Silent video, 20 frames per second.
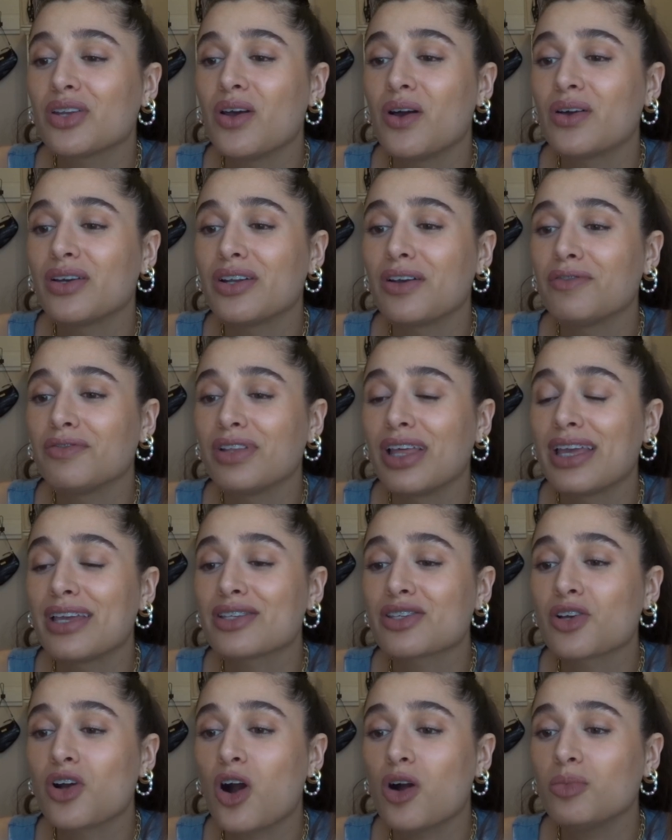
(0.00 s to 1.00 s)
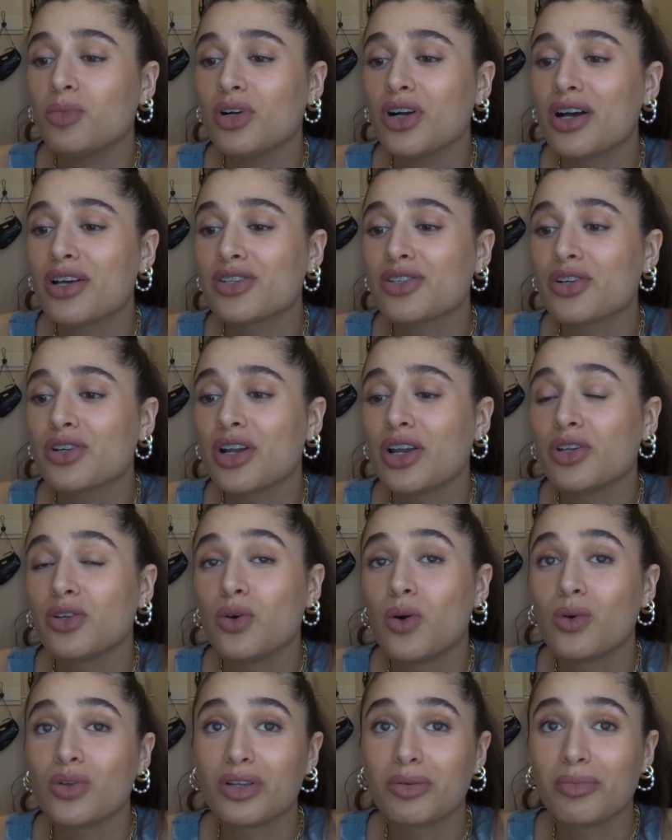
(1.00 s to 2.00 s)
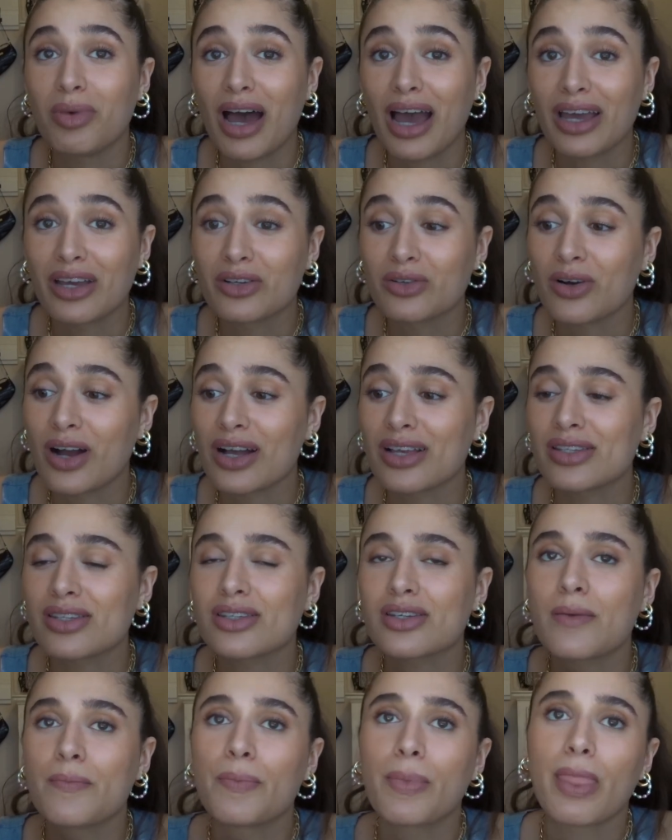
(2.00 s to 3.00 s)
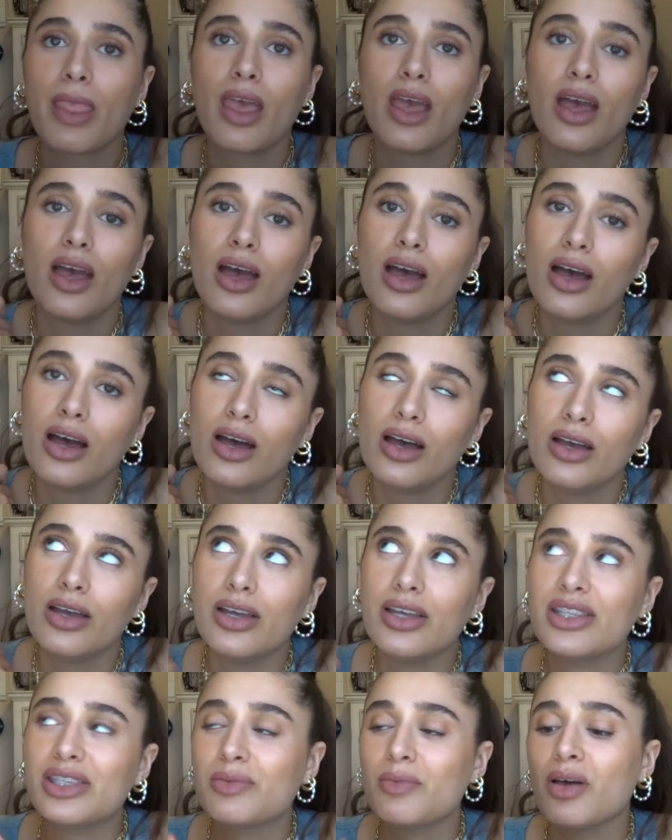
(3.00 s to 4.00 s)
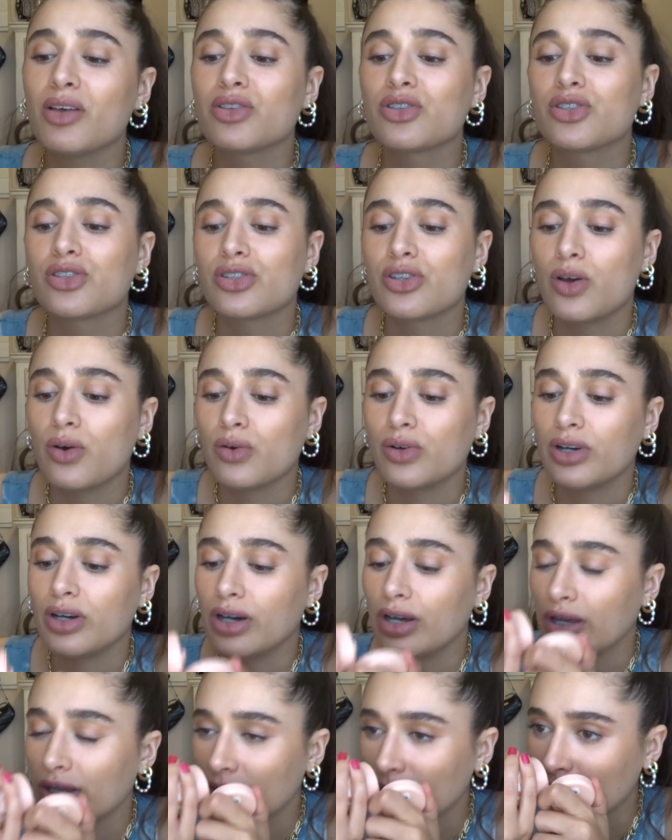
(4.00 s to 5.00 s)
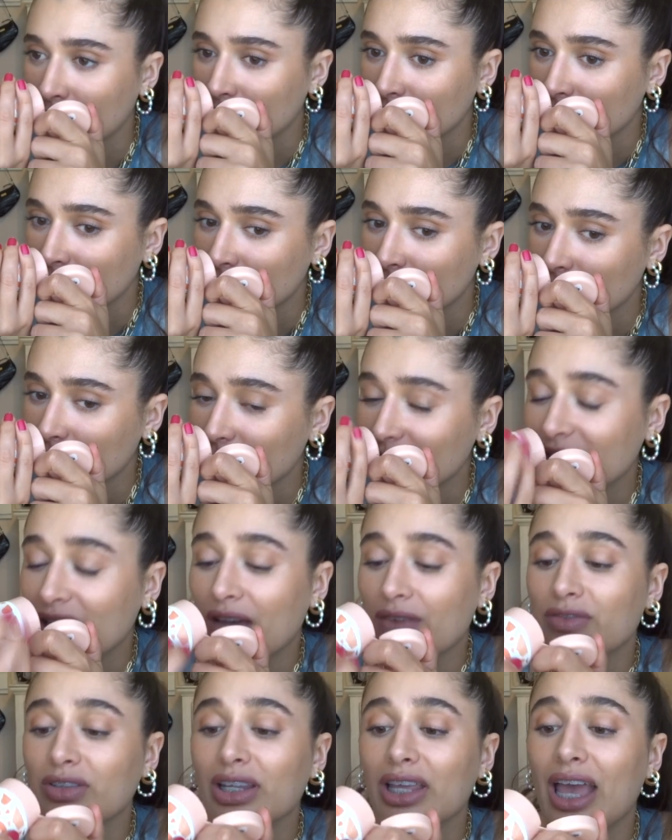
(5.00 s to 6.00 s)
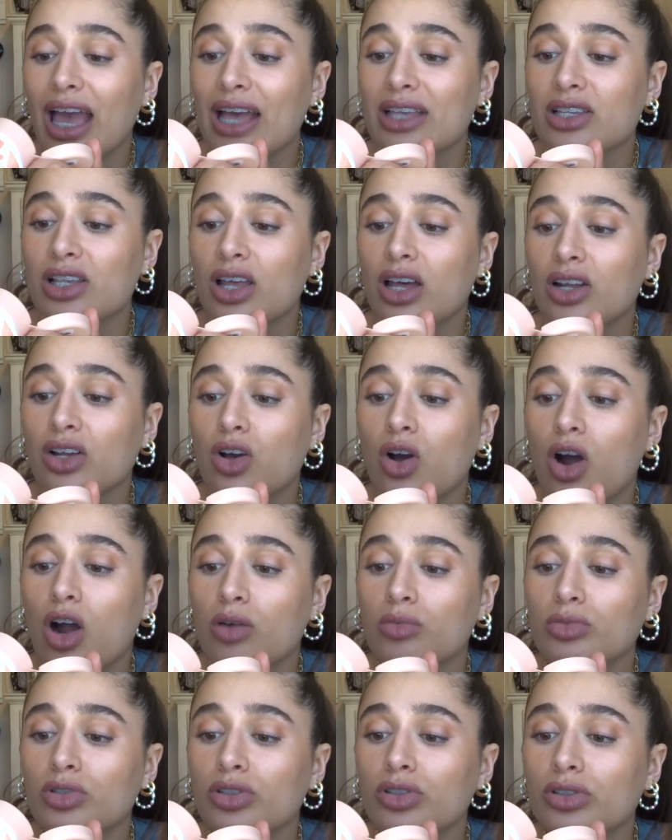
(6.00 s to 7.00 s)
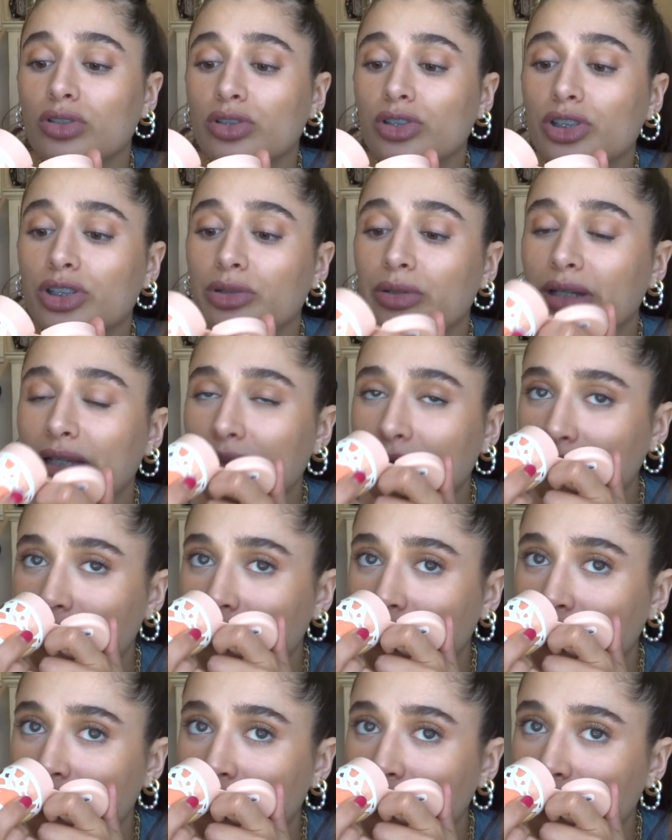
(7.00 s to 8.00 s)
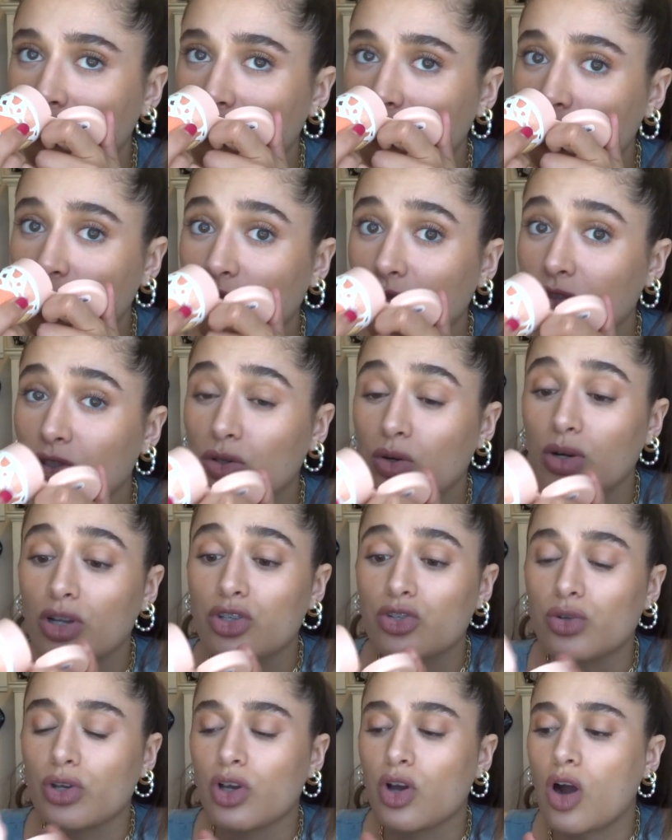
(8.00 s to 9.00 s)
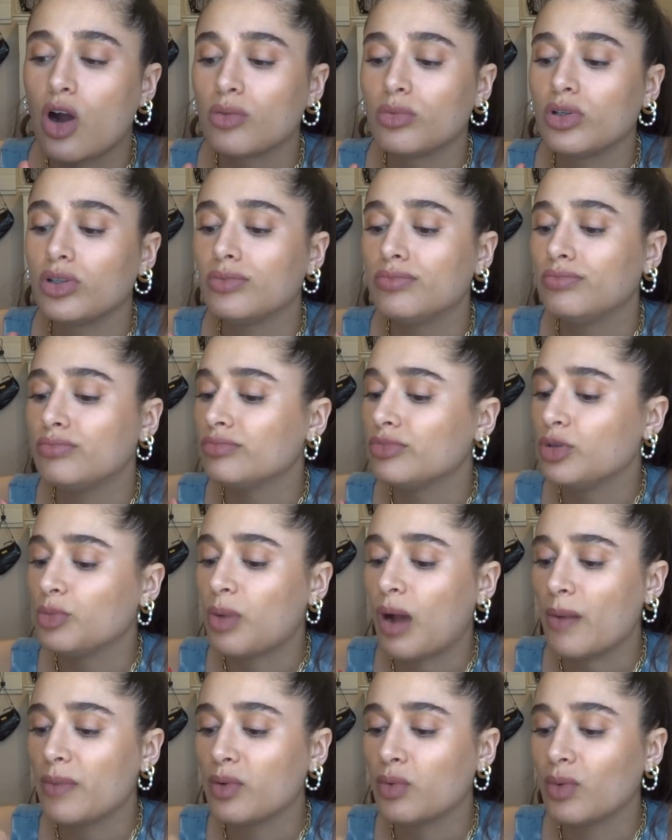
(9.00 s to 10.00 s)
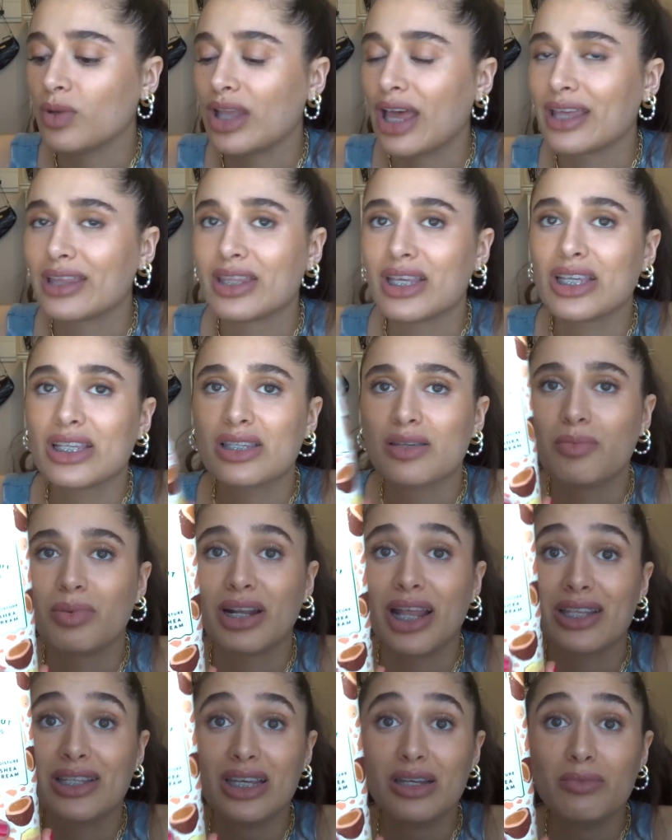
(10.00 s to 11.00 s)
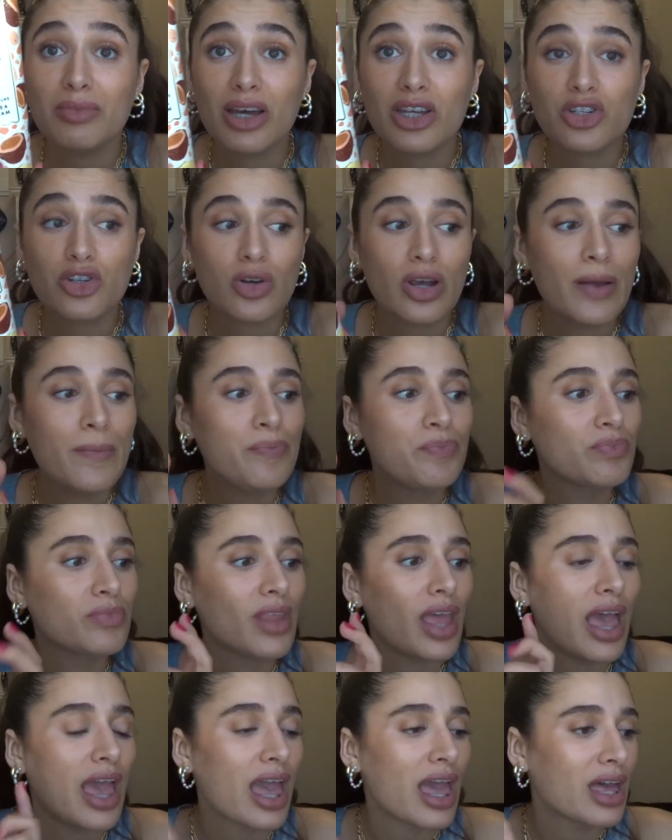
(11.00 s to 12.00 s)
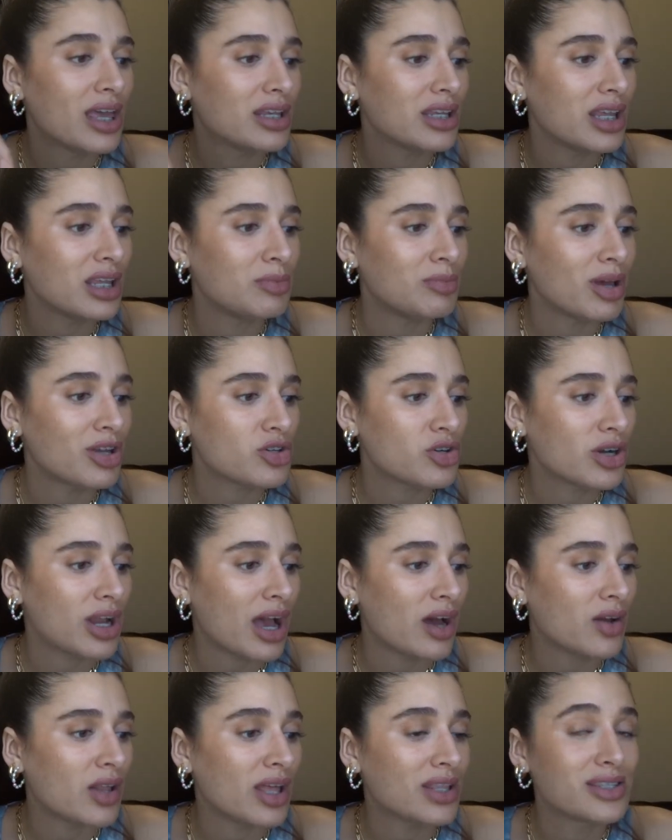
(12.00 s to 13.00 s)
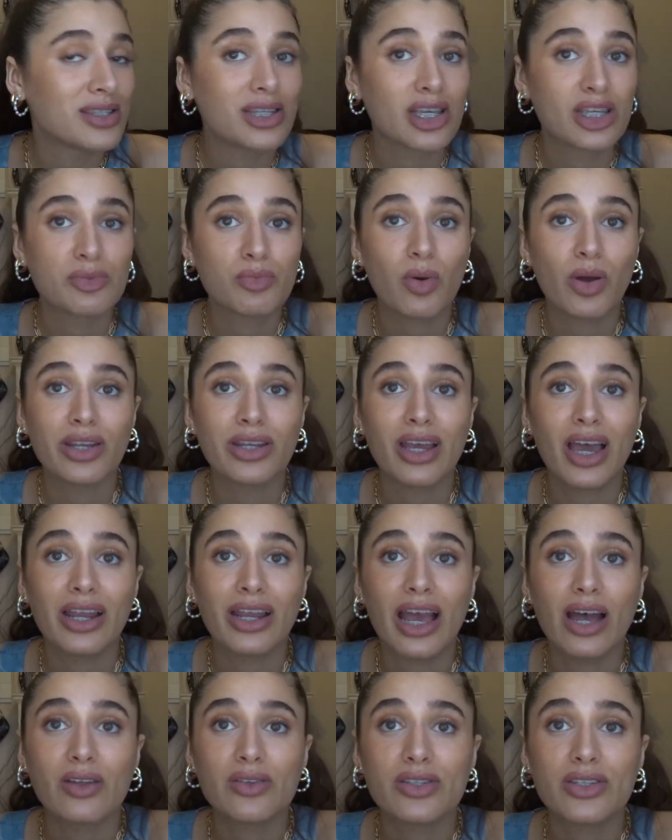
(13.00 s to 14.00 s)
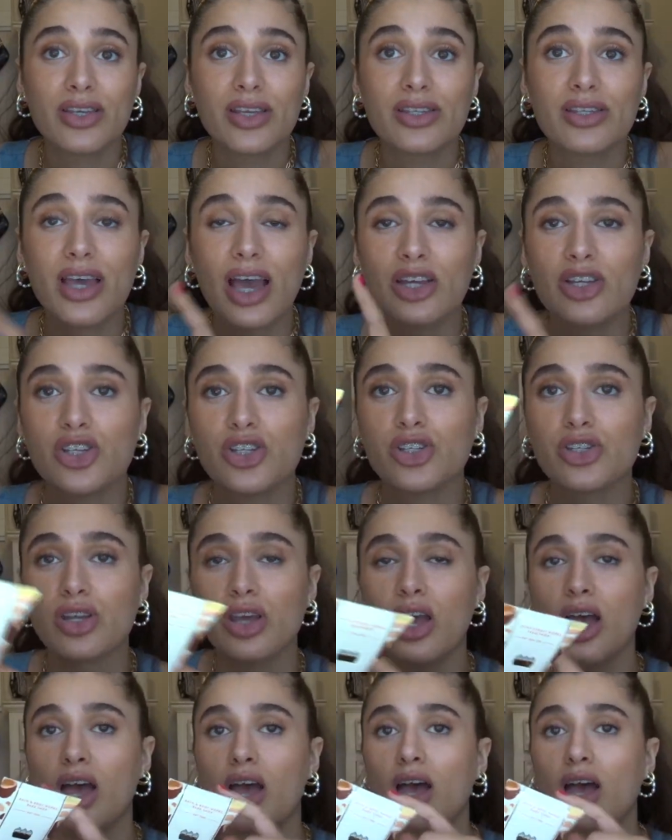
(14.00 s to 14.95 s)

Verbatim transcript: coconut flakes, caramel custard, and golden pie crust. It smells so good. Definitely has a lot of caramel to it. So if you don't enjoy caramel, you probably won't like this, but I did measure it and it measured out at 6.9 ounces. I just